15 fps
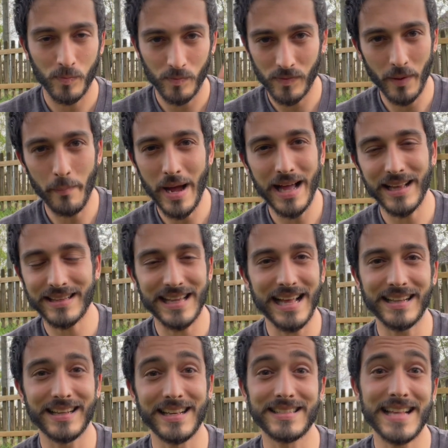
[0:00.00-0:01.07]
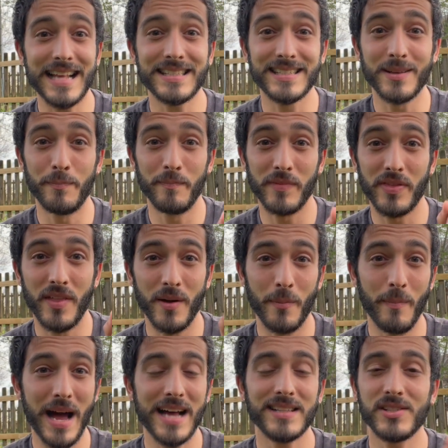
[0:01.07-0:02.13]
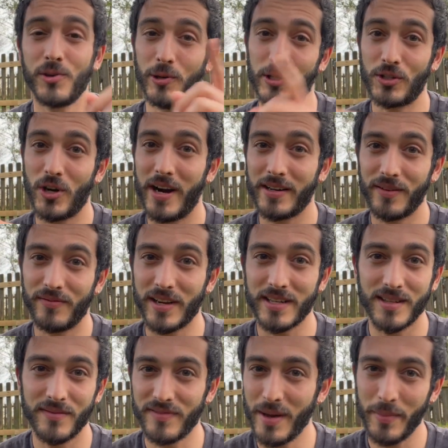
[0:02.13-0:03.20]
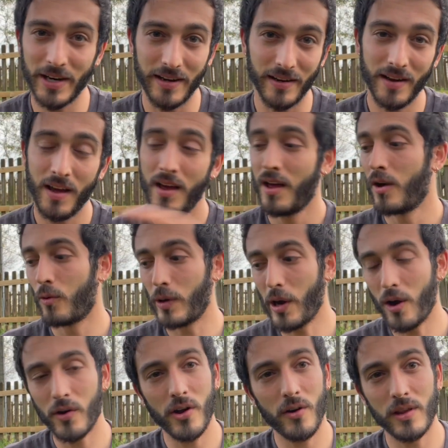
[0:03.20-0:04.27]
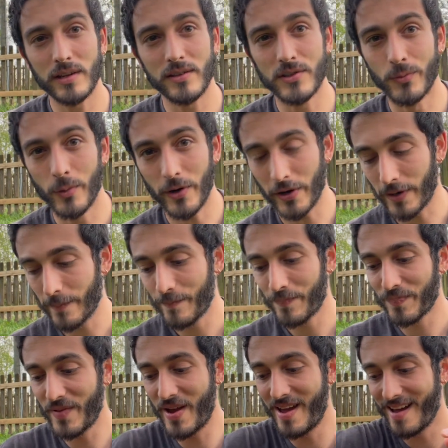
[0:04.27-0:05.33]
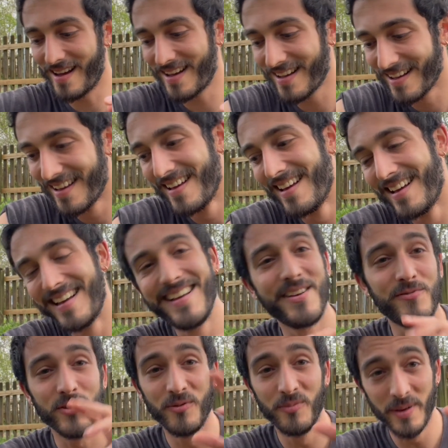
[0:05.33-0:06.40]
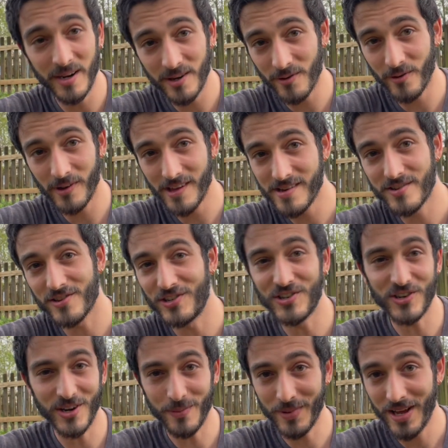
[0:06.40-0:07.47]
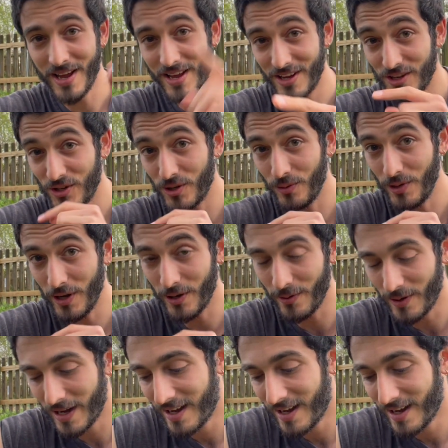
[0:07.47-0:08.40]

Because that's the masculine trying to fix the feminine. We all know that doesn't work. If you've been in a relationship, you know.